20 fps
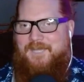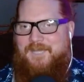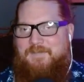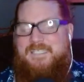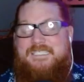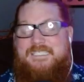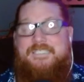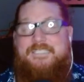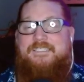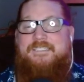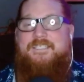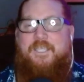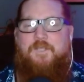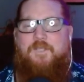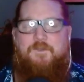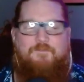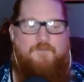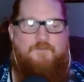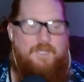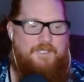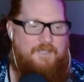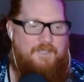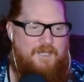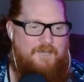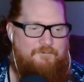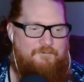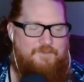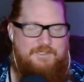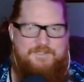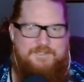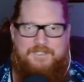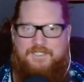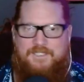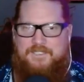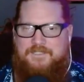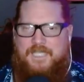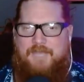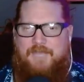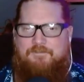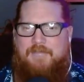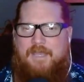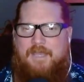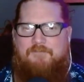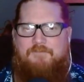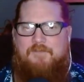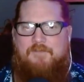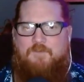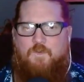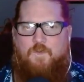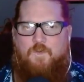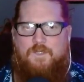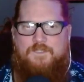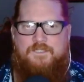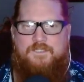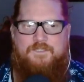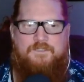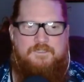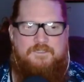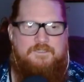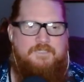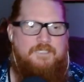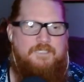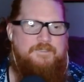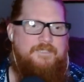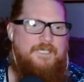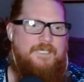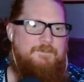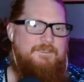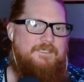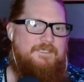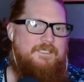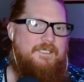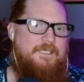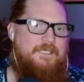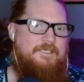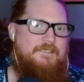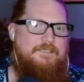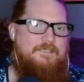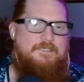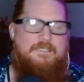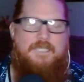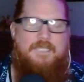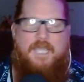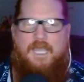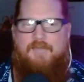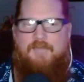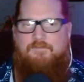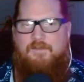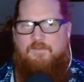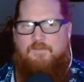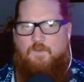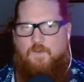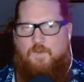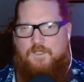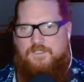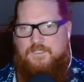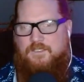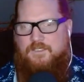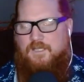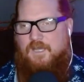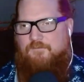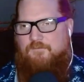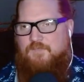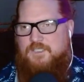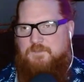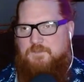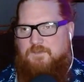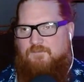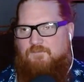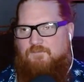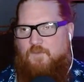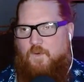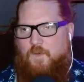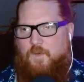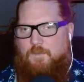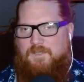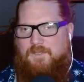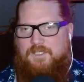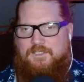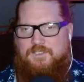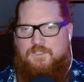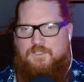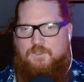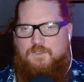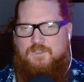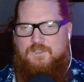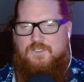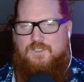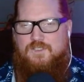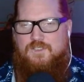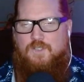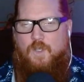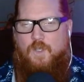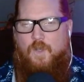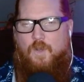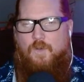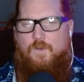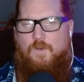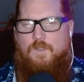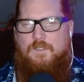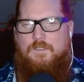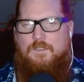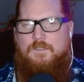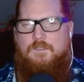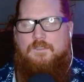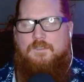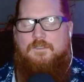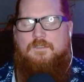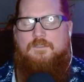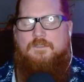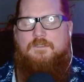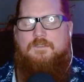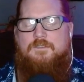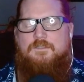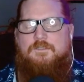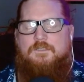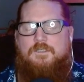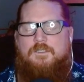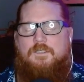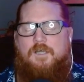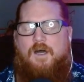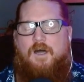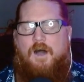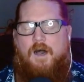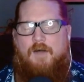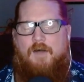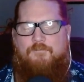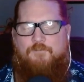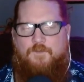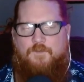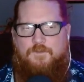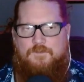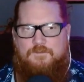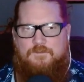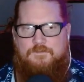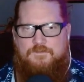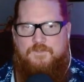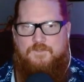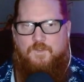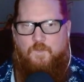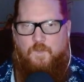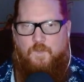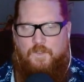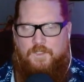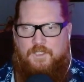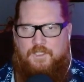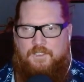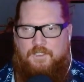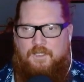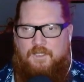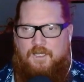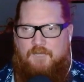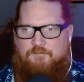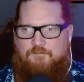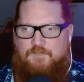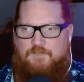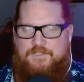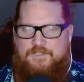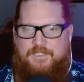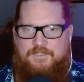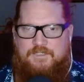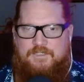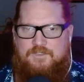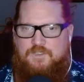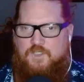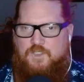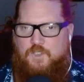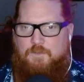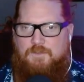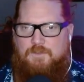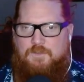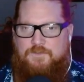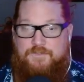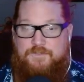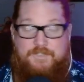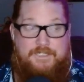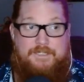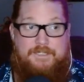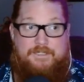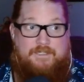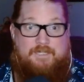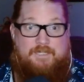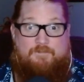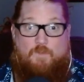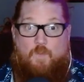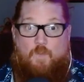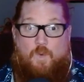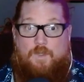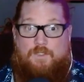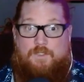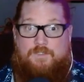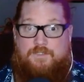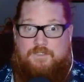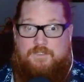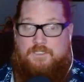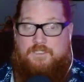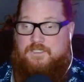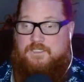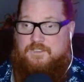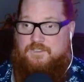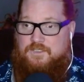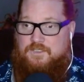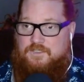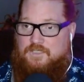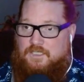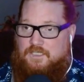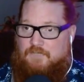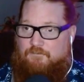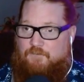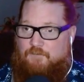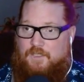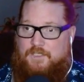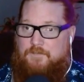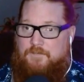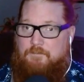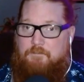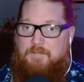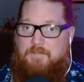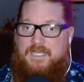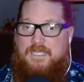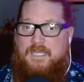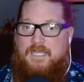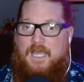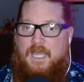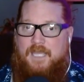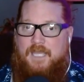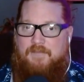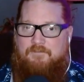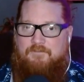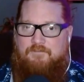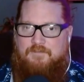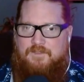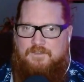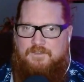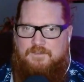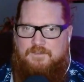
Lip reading: and this is a terrifying office, like because I've never worked in an god damn it, cat. I've never worked in an office before, but it just looks so awful to work in an office like these cubicles. This is even worse. This is just like a fucking beehive,